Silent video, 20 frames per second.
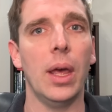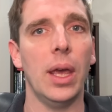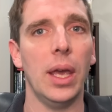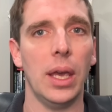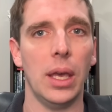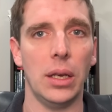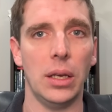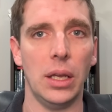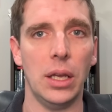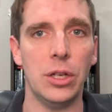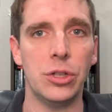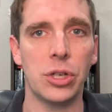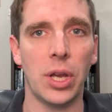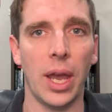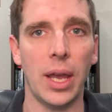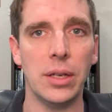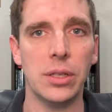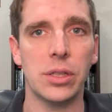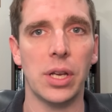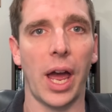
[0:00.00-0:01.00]
In each
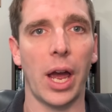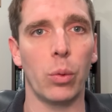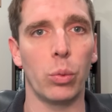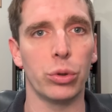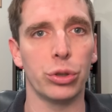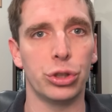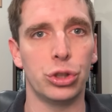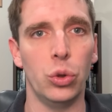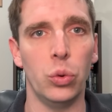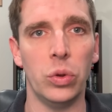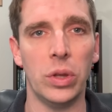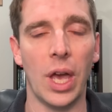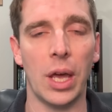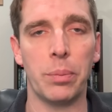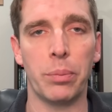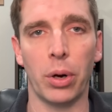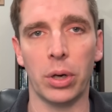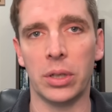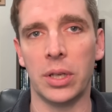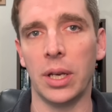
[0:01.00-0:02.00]
case, I will shoot that
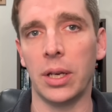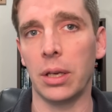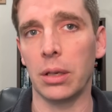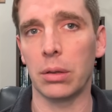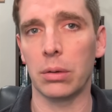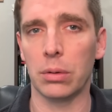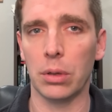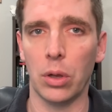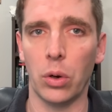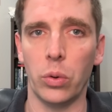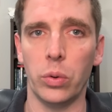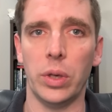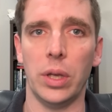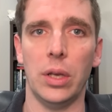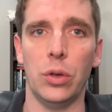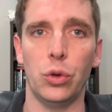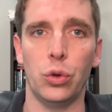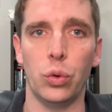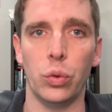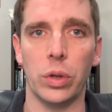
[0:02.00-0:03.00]
particular load
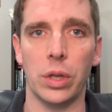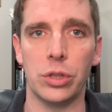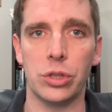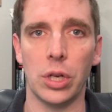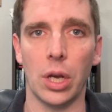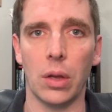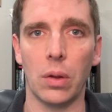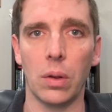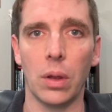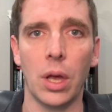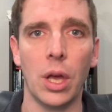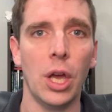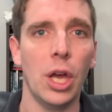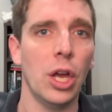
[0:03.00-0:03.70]
into the gel,